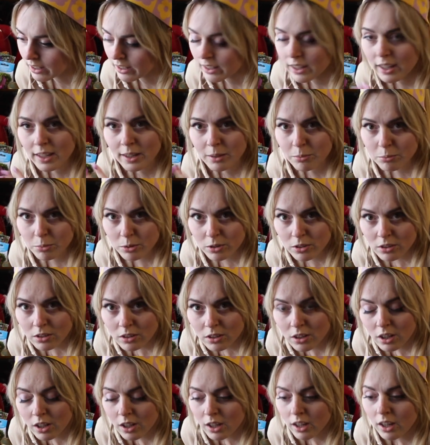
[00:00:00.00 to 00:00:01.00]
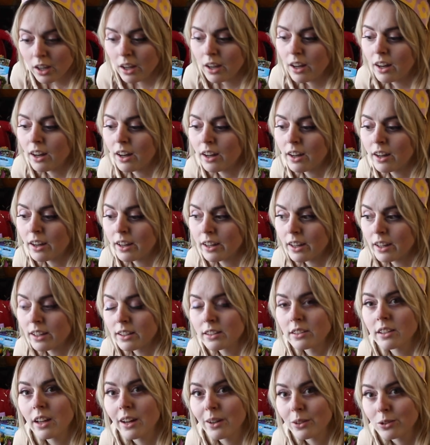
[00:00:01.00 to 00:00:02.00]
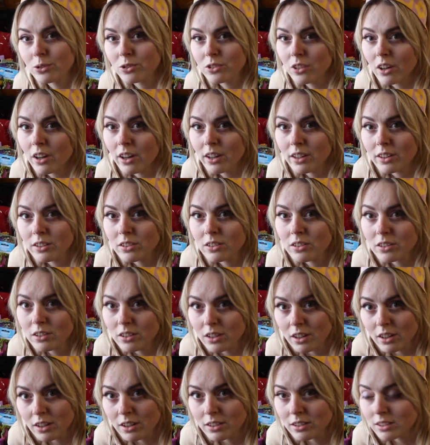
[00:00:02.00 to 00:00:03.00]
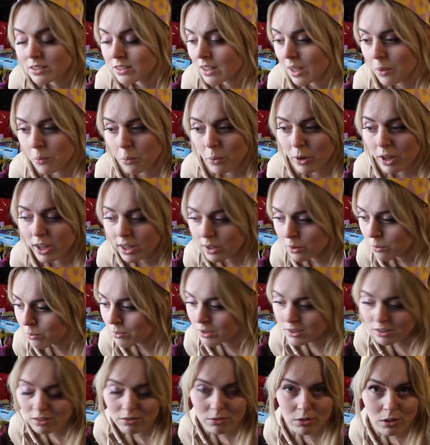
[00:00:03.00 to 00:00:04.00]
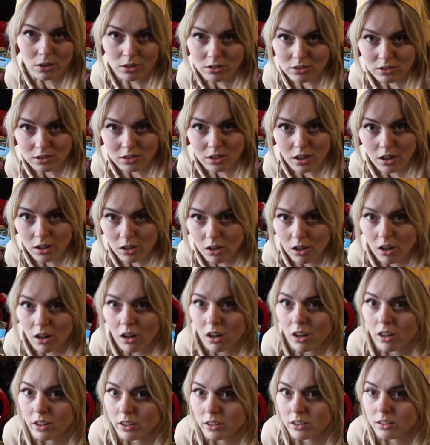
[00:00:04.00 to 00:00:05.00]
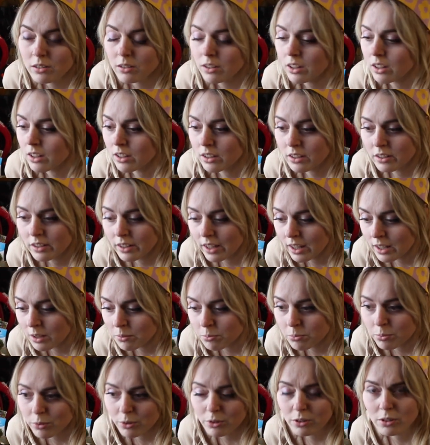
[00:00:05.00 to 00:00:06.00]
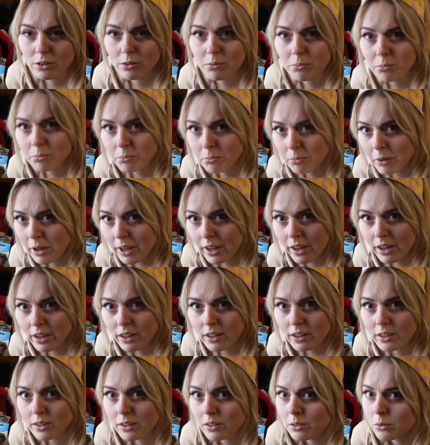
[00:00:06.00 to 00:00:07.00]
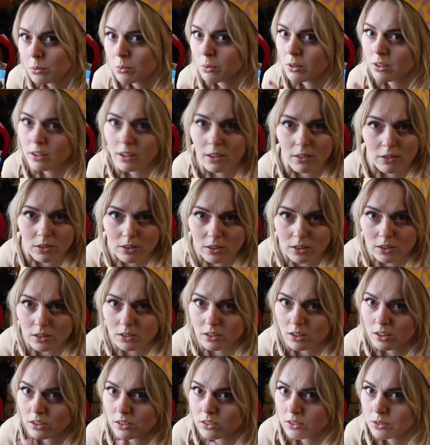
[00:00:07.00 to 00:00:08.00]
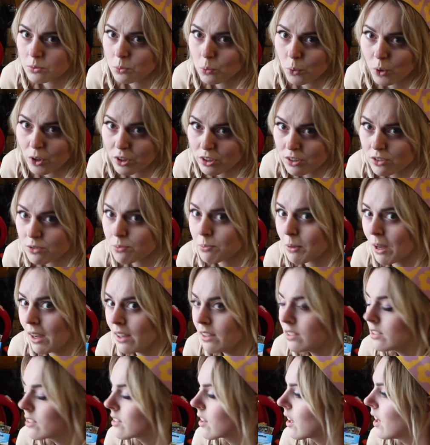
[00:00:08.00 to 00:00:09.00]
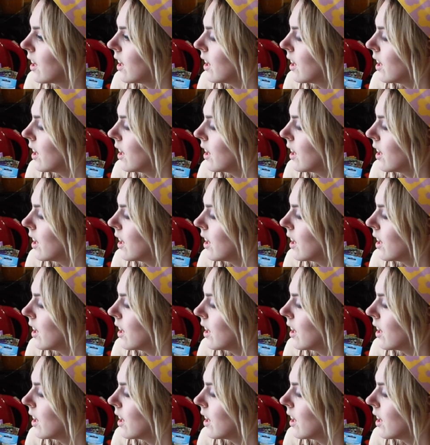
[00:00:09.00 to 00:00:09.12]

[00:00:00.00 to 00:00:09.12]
April, and outside the same way, when the frosts are gone in April, May, whatever, it works best.